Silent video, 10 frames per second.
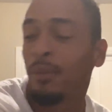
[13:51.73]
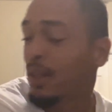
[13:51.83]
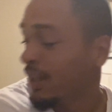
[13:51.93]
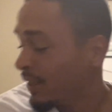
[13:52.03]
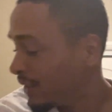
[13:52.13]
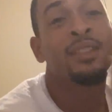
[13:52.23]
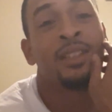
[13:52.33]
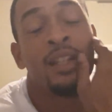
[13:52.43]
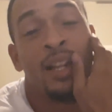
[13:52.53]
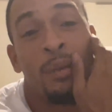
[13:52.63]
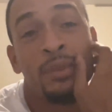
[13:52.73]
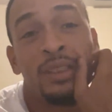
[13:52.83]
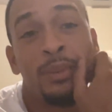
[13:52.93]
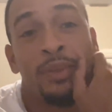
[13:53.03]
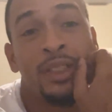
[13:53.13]
man. I've been
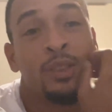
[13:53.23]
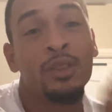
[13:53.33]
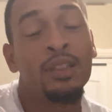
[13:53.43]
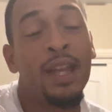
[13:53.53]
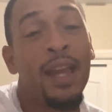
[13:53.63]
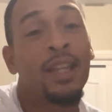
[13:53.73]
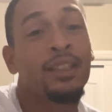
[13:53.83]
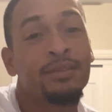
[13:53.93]
sipping a little Jack.